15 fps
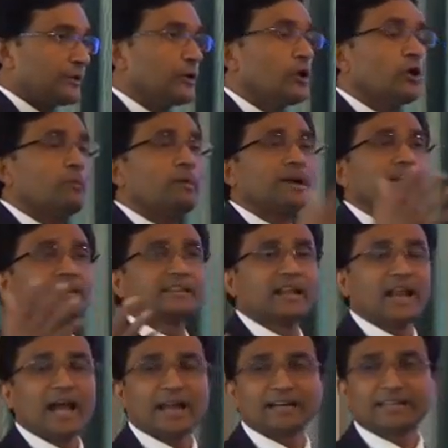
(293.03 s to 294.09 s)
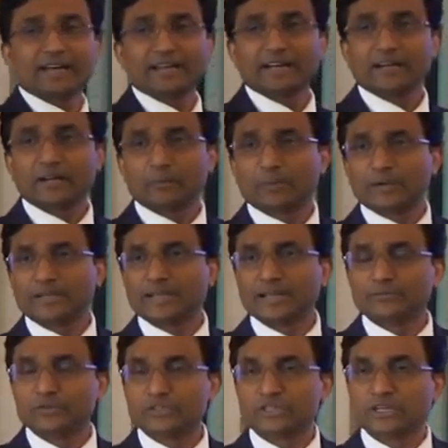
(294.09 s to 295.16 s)
Nobody in the land can interpret
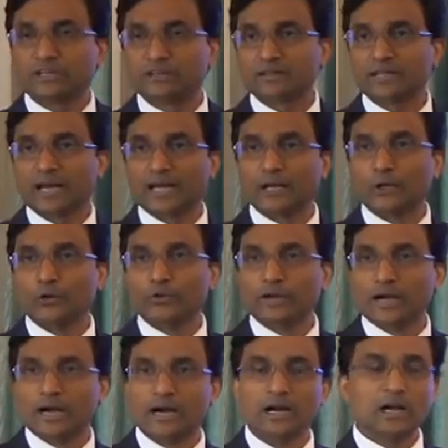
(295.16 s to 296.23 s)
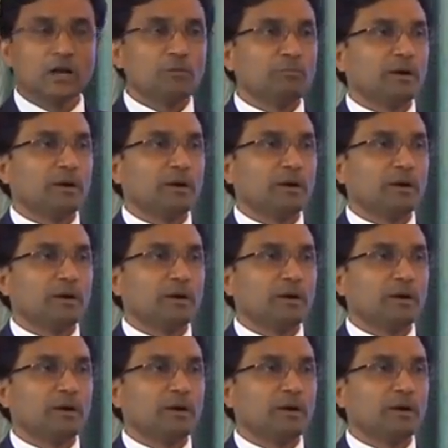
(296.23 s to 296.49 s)
that vision. Hallelujah.